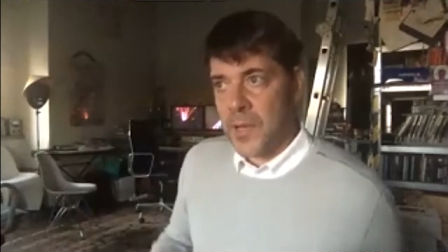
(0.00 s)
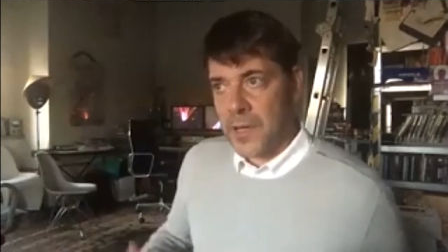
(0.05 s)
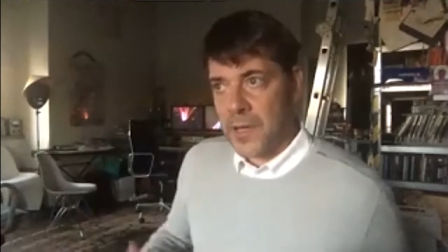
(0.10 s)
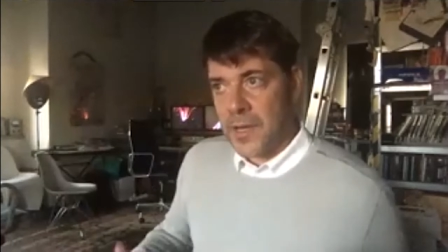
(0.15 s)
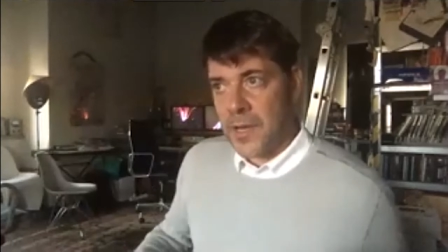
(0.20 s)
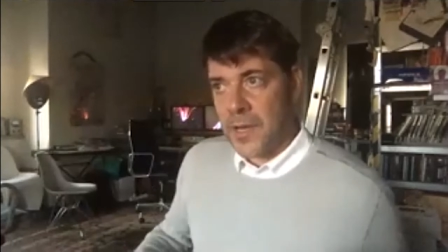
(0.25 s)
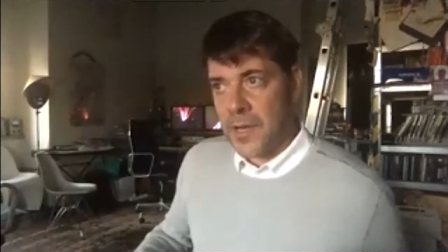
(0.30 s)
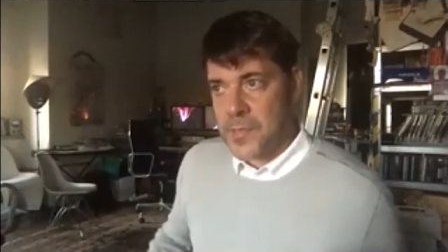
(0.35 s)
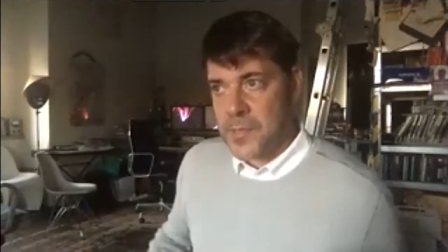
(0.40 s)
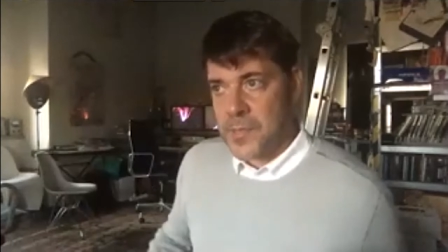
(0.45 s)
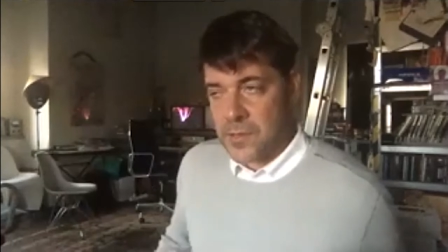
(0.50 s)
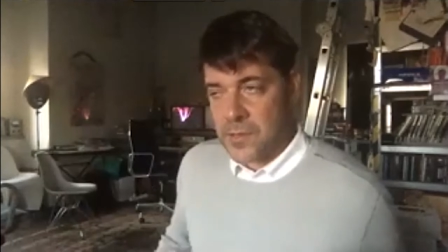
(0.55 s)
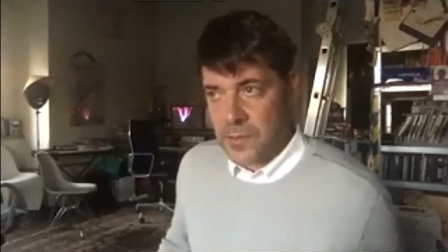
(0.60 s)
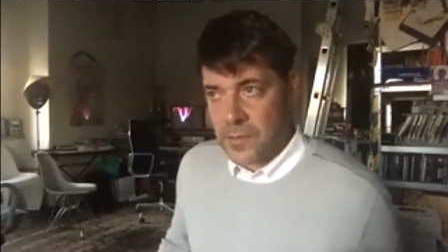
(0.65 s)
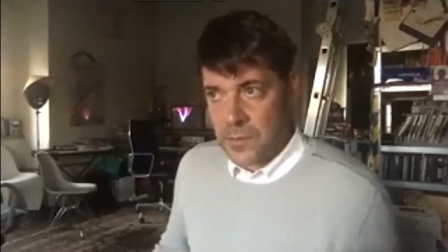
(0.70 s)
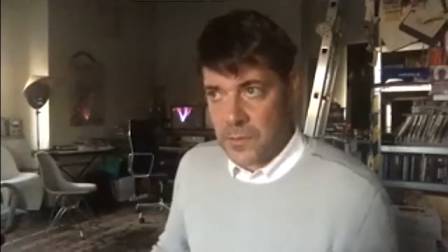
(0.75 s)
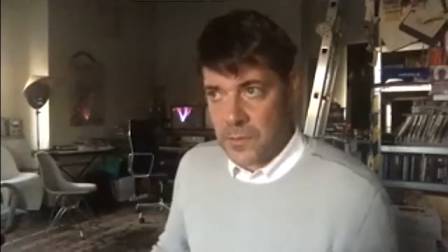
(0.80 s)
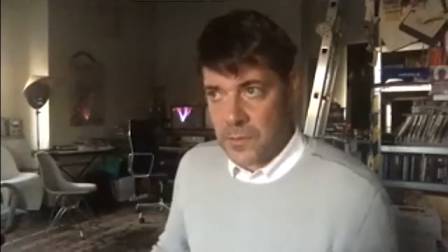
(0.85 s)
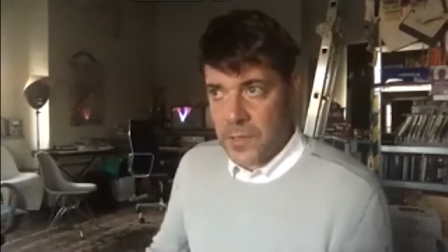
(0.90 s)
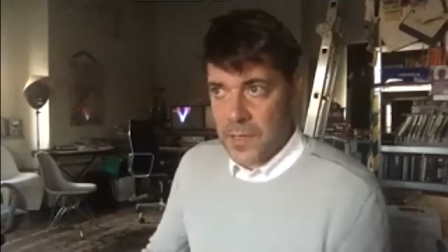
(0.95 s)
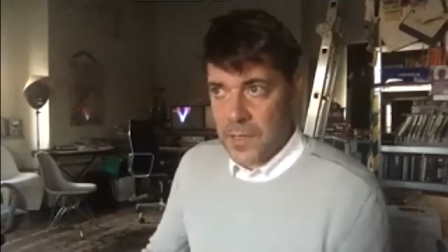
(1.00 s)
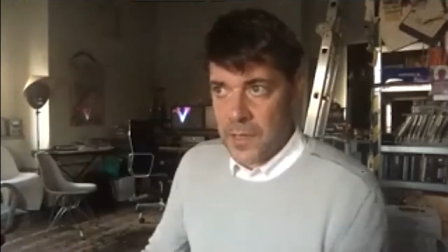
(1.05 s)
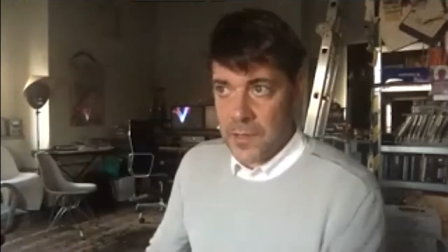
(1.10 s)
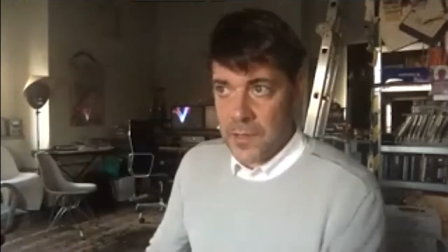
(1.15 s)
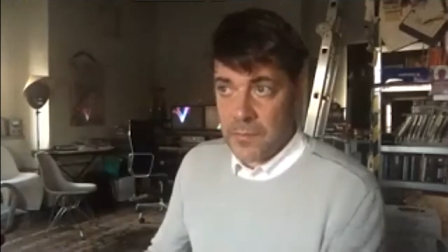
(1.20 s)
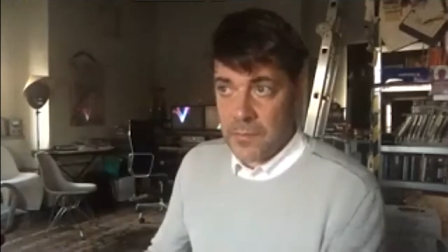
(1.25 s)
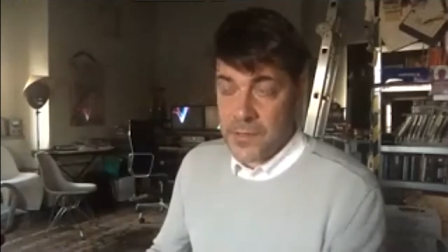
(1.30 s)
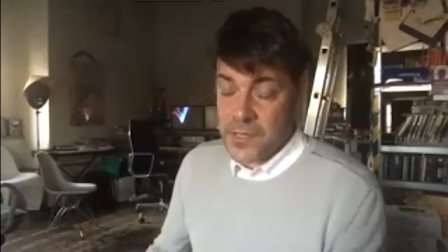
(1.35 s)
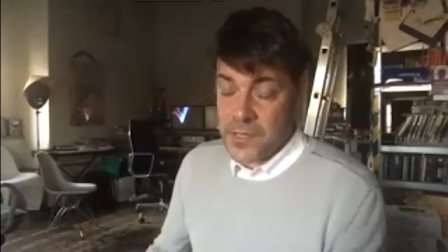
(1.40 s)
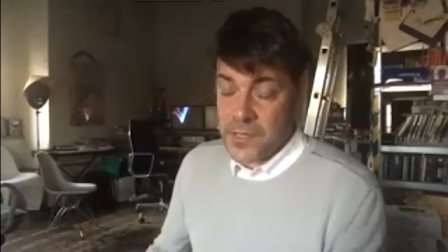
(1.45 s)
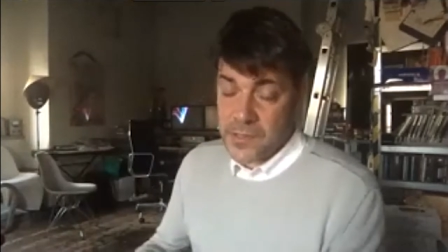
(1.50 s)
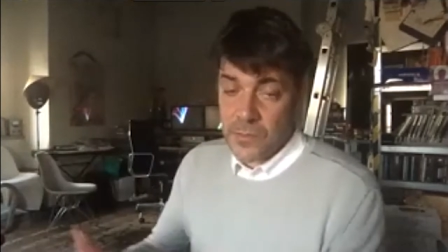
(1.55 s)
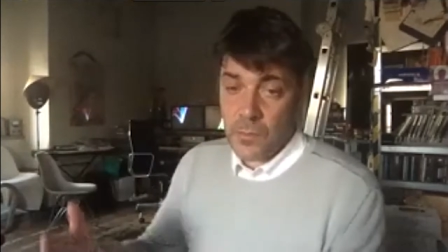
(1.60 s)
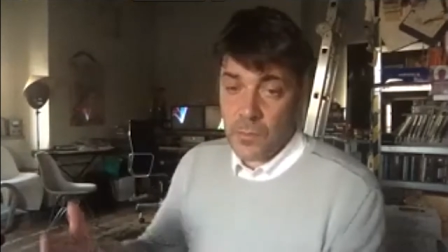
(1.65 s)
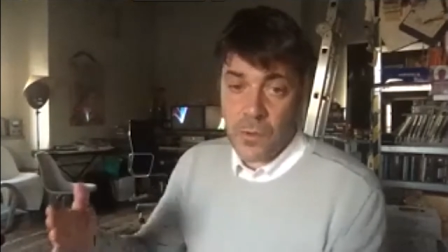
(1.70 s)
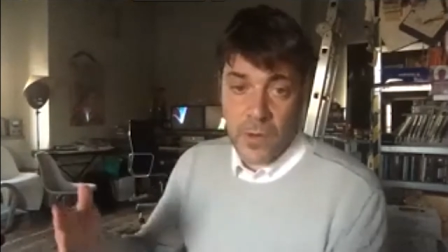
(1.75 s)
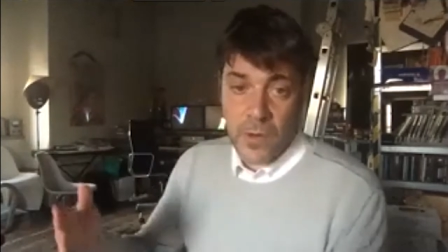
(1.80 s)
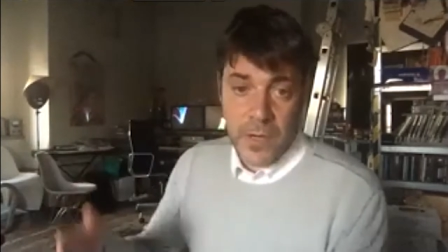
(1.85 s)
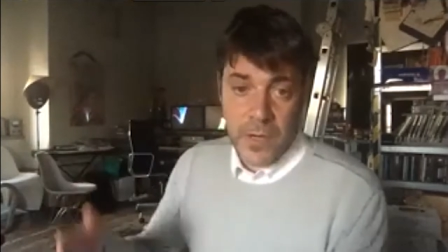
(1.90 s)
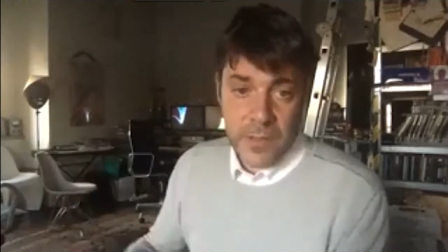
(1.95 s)
to back it up. So uh, it was
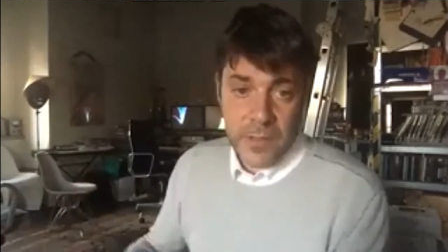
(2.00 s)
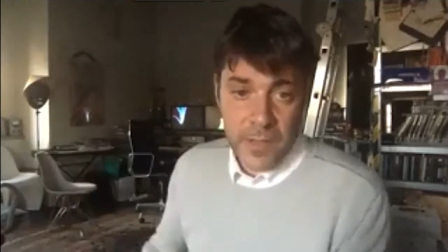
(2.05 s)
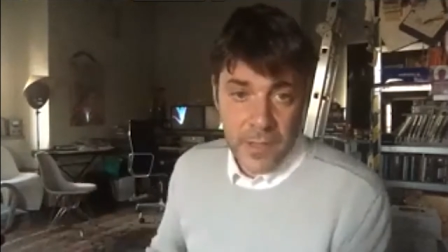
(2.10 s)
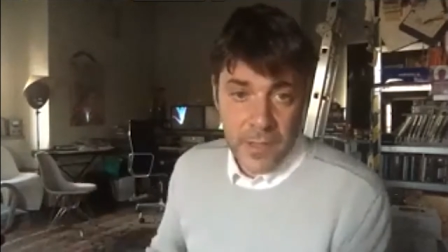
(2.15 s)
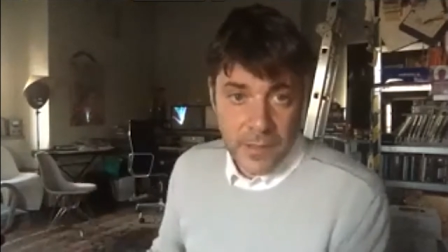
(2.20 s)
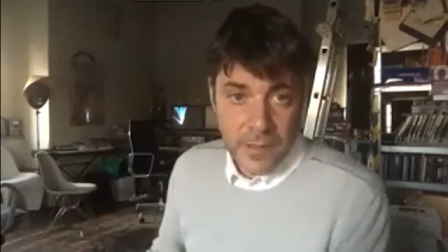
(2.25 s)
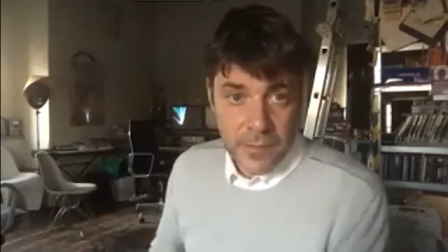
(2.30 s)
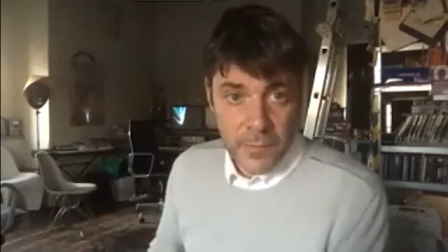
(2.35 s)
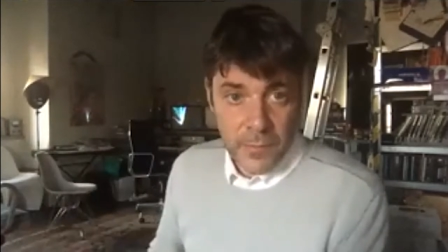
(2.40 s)
just a word.